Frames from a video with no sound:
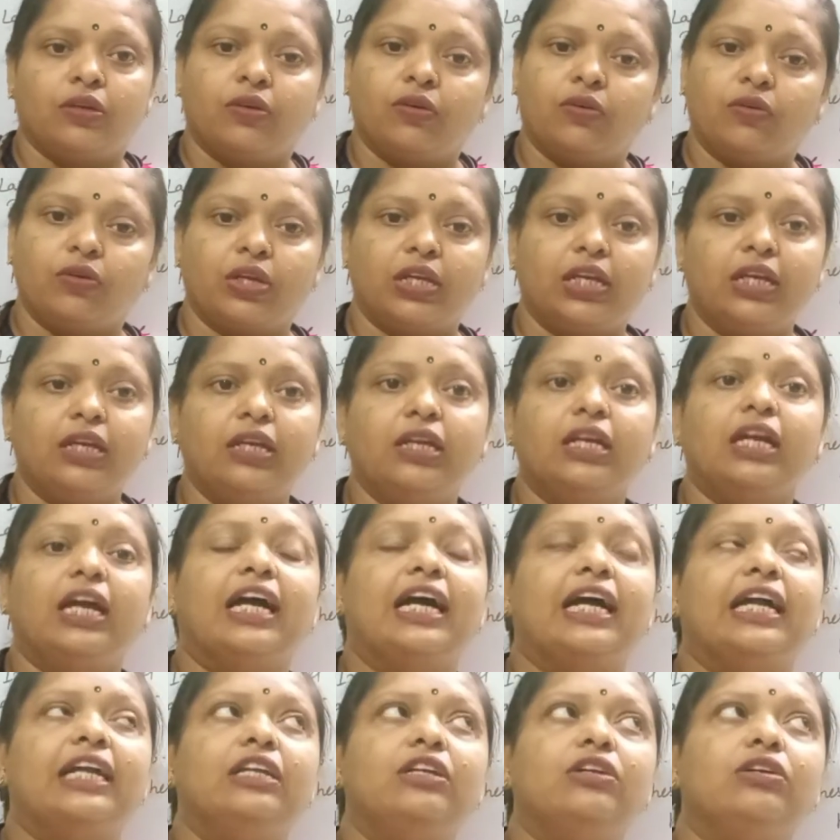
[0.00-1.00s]
Okay,
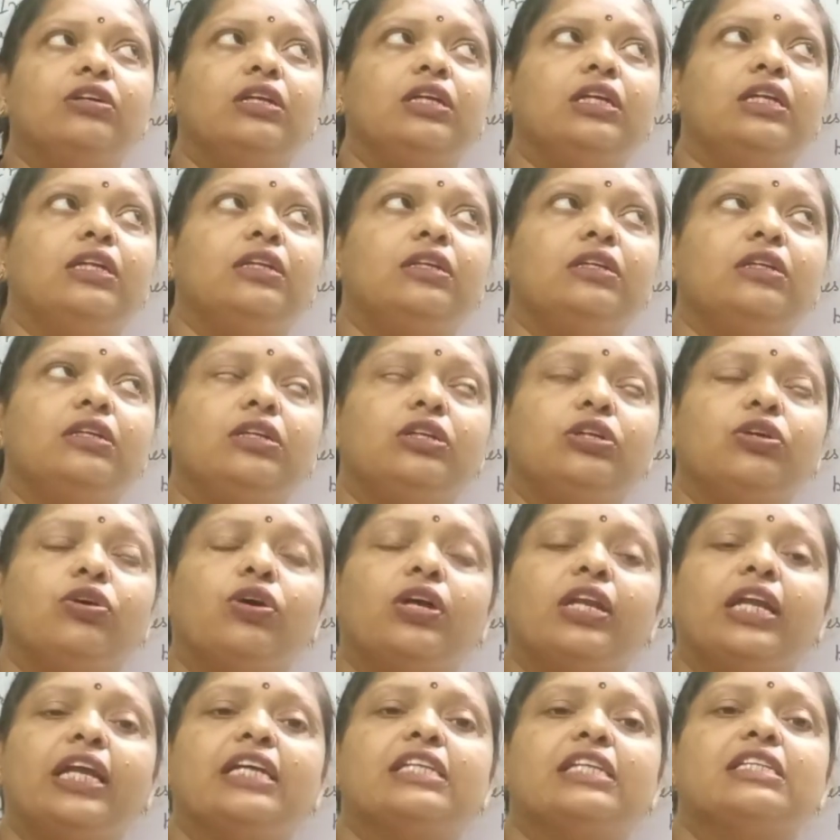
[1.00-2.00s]
and in
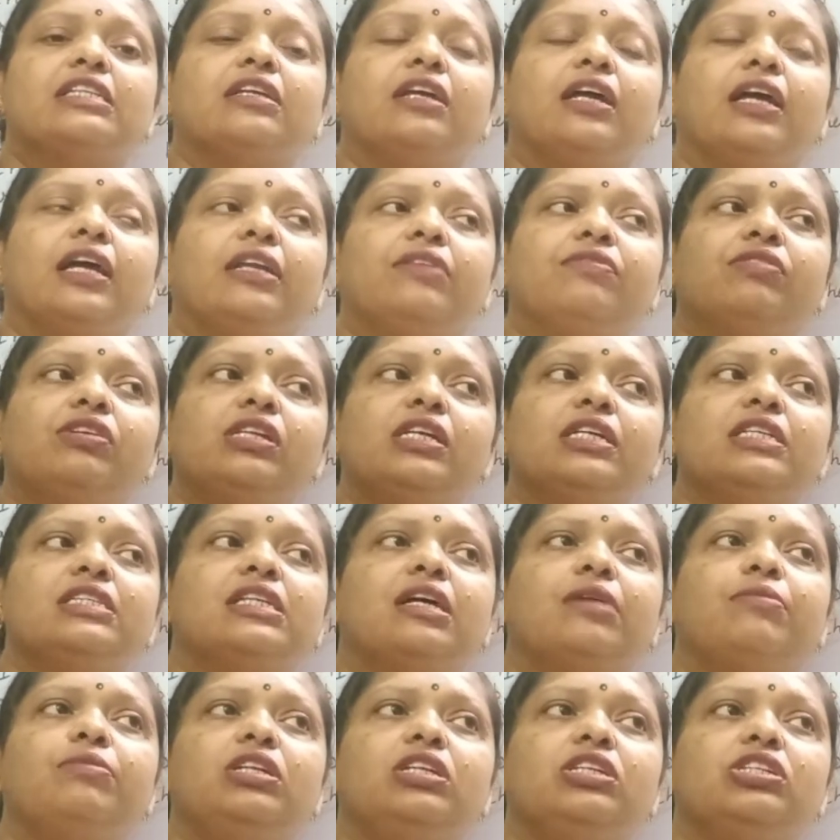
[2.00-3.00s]
your annual
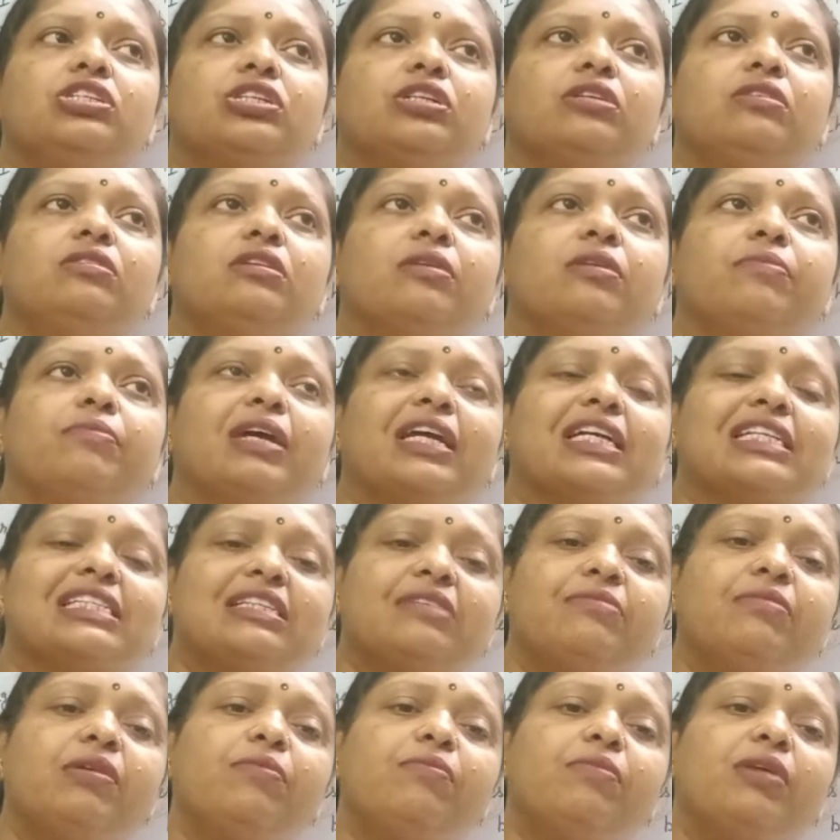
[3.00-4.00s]
examination, the
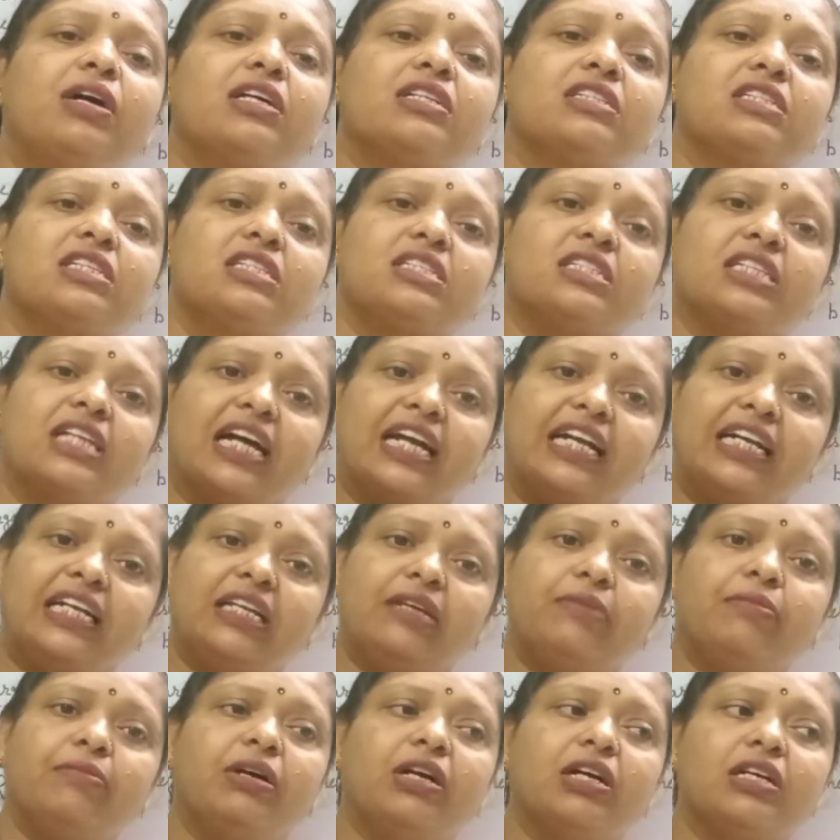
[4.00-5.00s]
maximum marks is
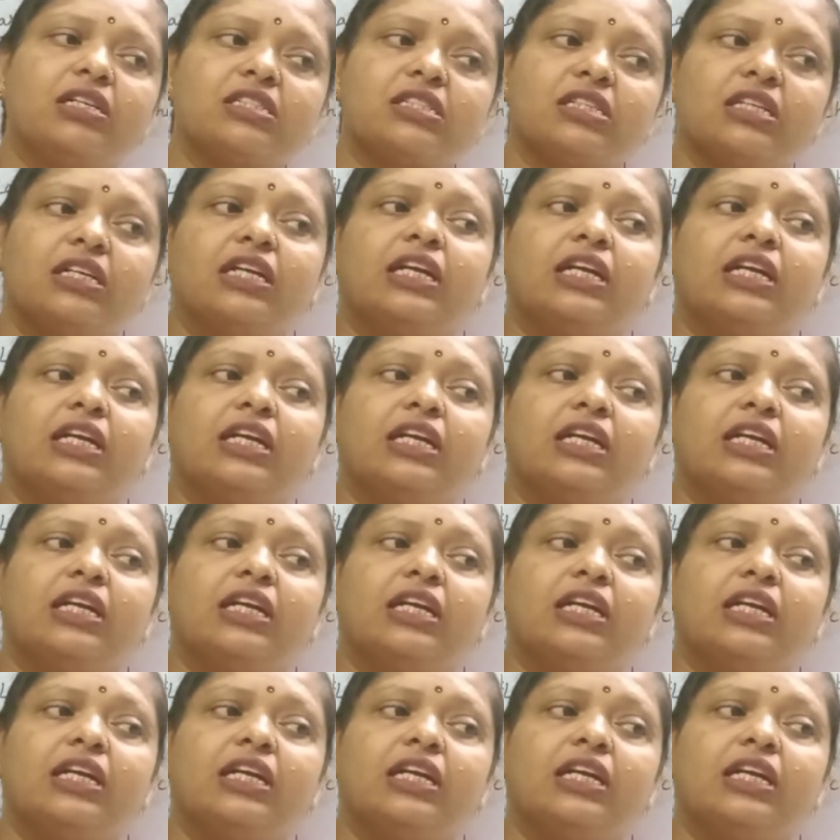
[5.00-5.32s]
90 marks,